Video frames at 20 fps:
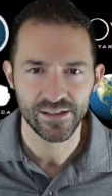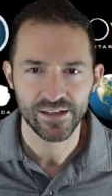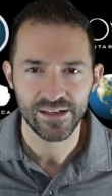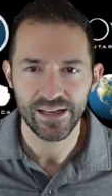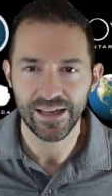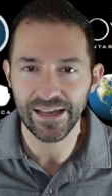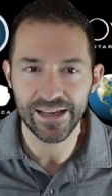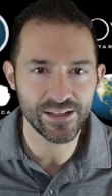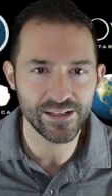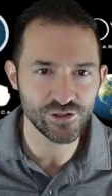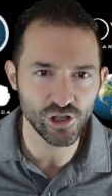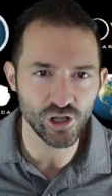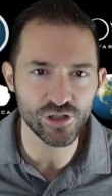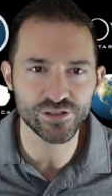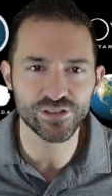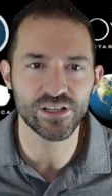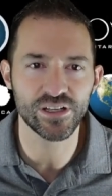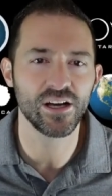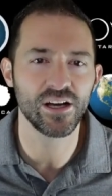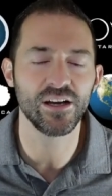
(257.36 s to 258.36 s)

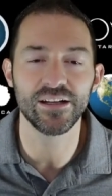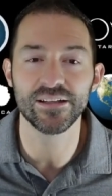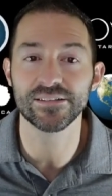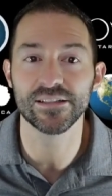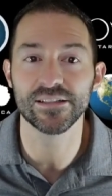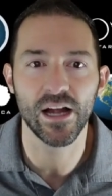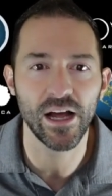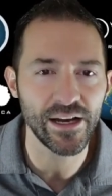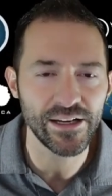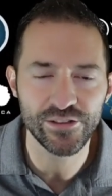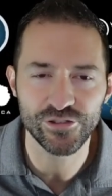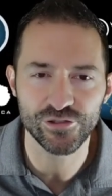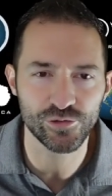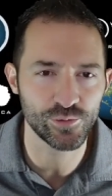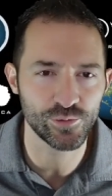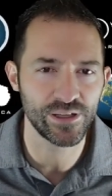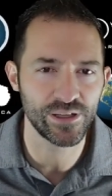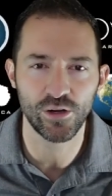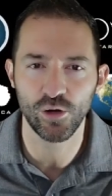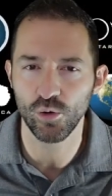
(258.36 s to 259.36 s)
Antarctica is an ice
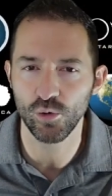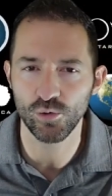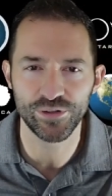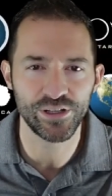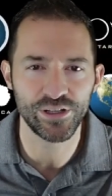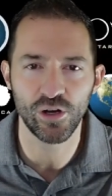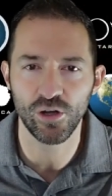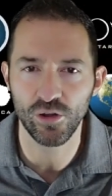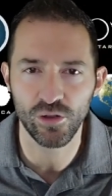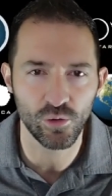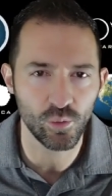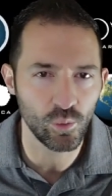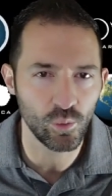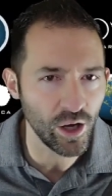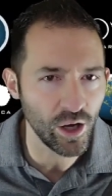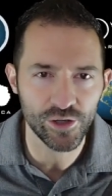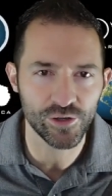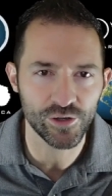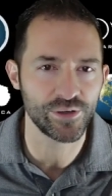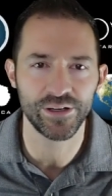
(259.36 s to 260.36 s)
ring holding all the
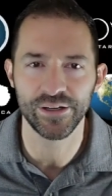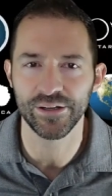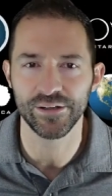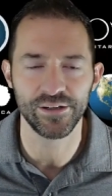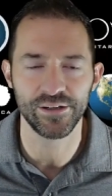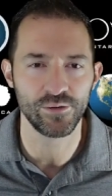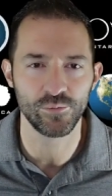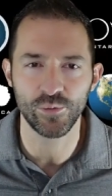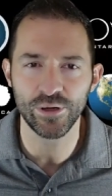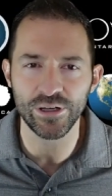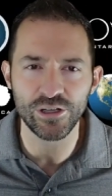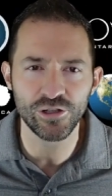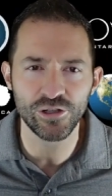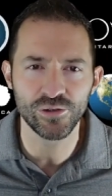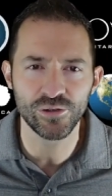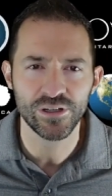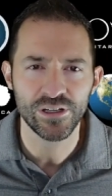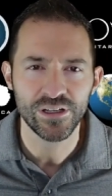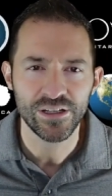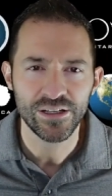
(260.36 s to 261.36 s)
water in. And when
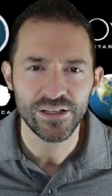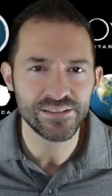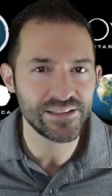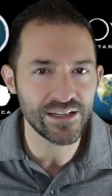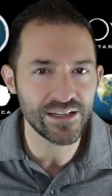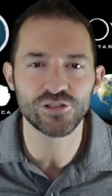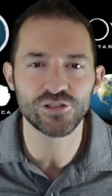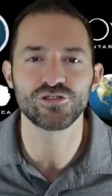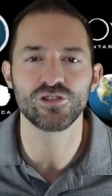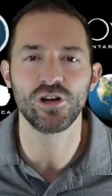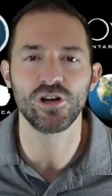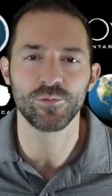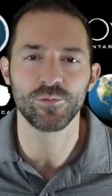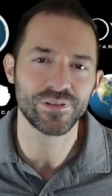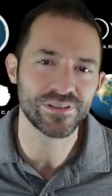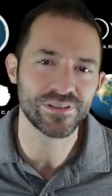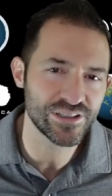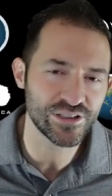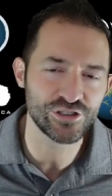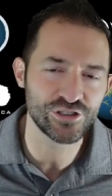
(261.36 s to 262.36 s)
you take a strong
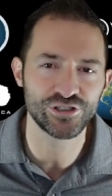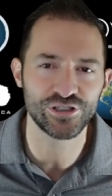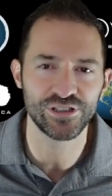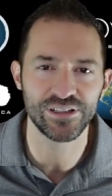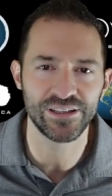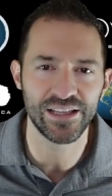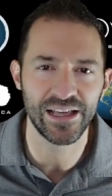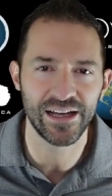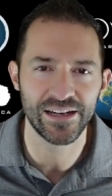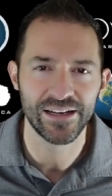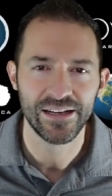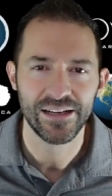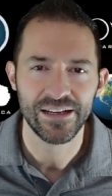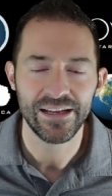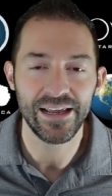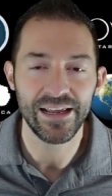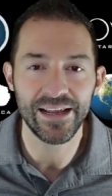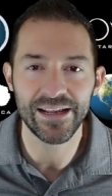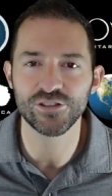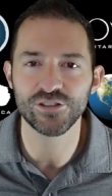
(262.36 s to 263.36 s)
position that
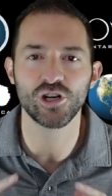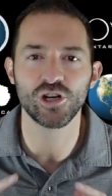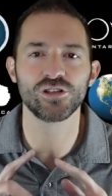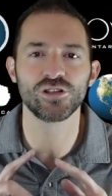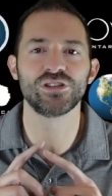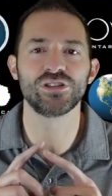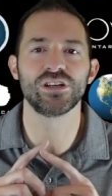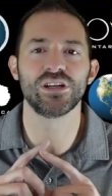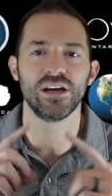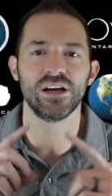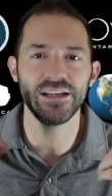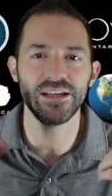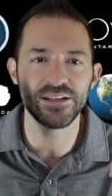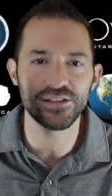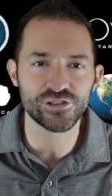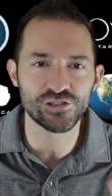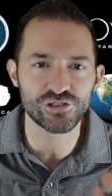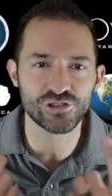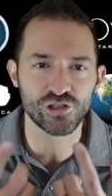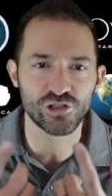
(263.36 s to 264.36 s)
Antarctica
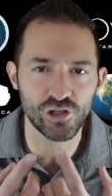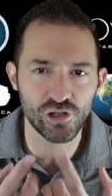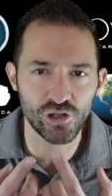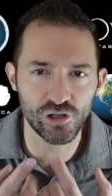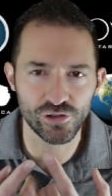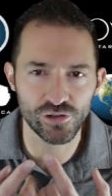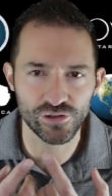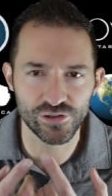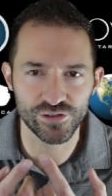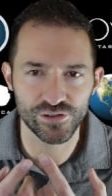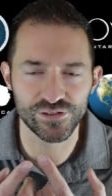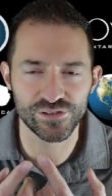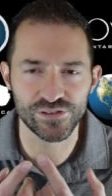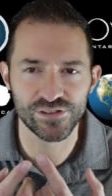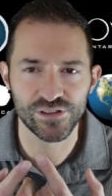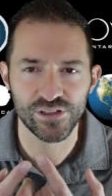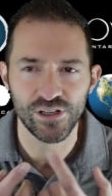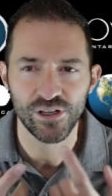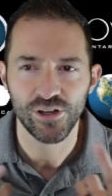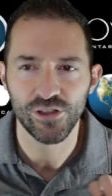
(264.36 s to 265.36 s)
encircles
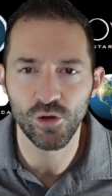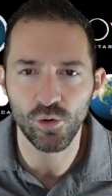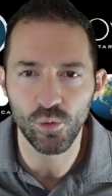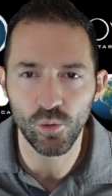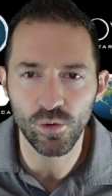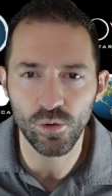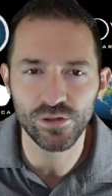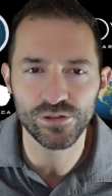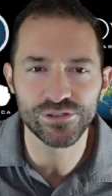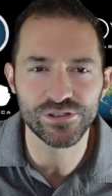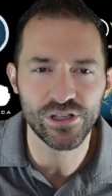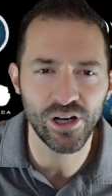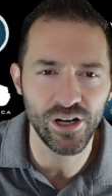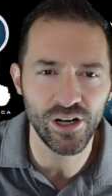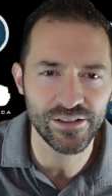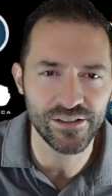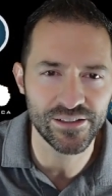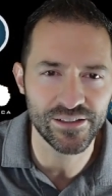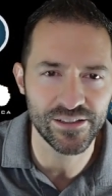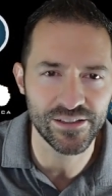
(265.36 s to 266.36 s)
the world's
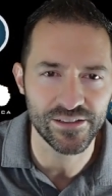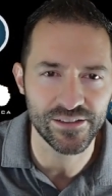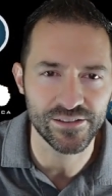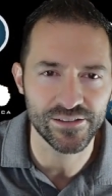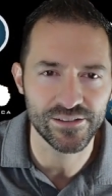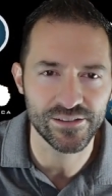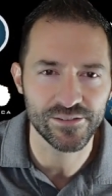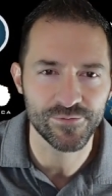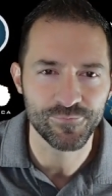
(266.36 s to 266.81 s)
continents,